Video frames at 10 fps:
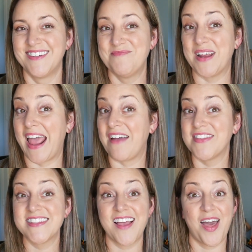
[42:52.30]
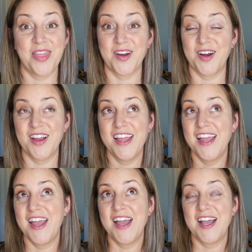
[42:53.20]
but I have this other
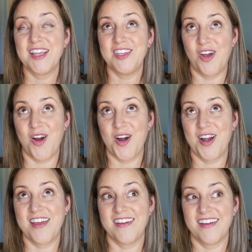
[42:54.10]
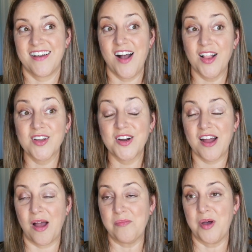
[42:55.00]
yarn color
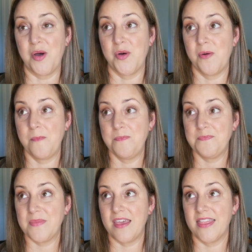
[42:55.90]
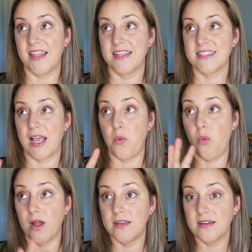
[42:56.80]
combo that is like
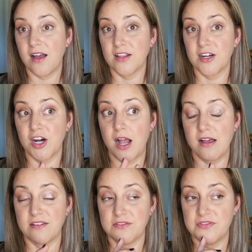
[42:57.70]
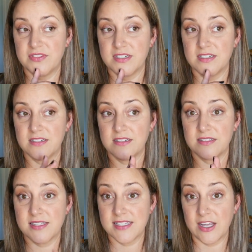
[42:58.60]
one color of
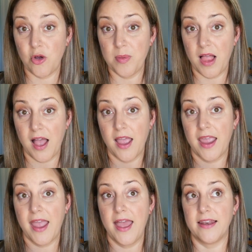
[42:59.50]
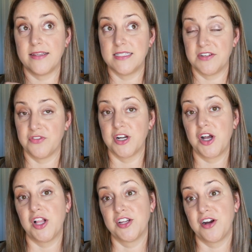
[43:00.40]
single ply and a different
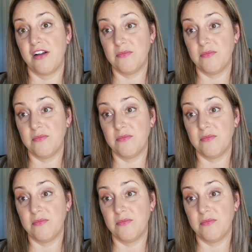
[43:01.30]
color of